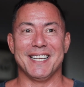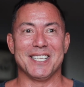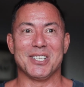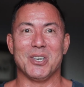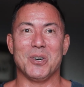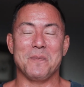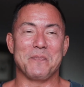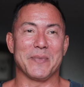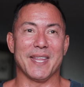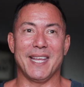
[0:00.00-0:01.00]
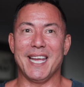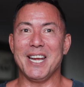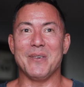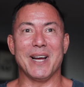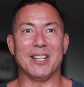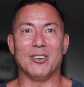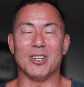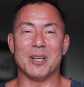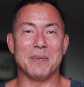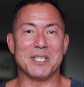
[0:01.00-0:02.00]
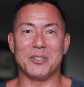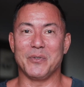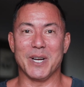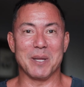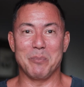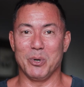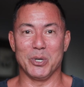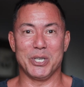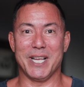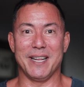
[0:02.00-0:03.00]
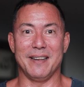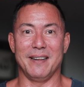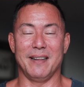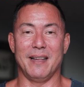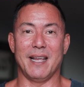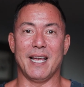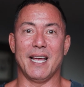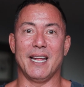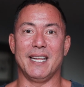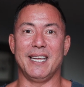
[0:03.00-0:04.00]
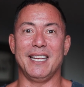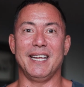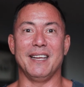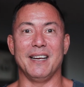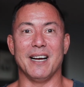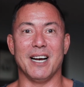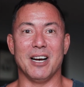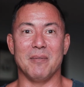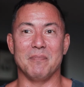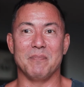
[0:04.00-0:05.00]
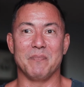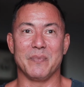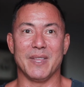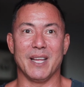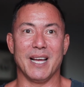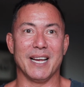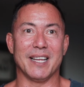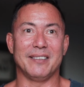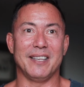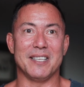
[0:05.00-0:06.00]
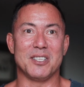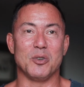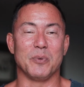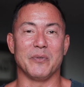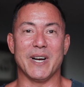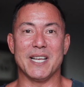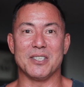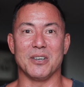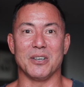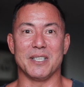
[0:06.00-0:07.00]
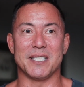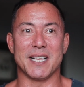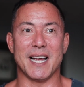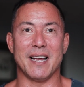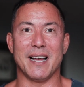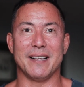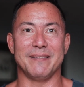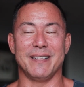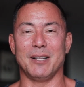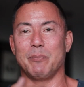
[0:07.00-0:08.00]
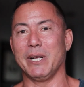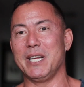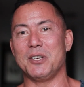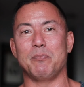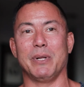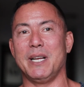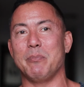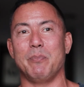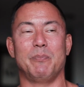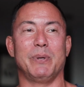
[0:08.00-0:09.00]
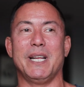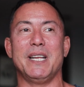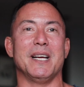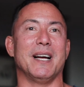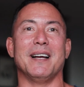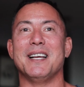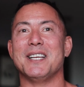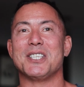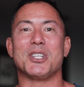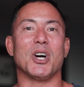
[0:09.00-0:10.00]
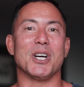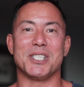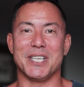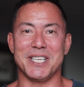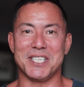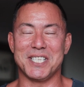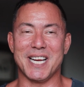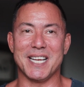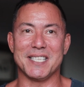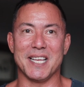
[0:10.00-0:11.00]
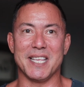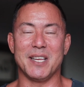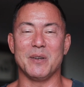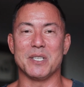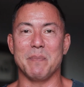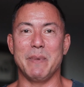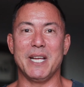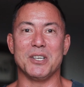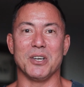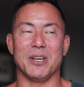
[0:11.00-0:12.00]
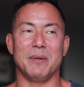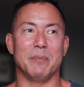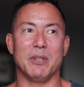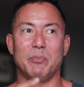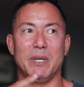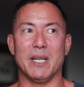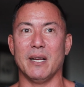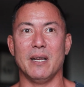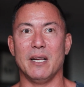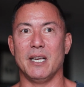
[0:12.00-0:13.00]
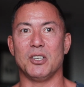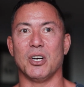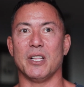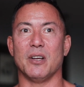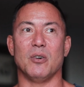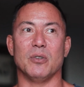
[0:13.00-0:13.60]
So anyway, I told him this is fucking bullshit, and he, I guess his supervisor, this guy, plenty stars on his chest. I think he was a major. He must be in charge of the whole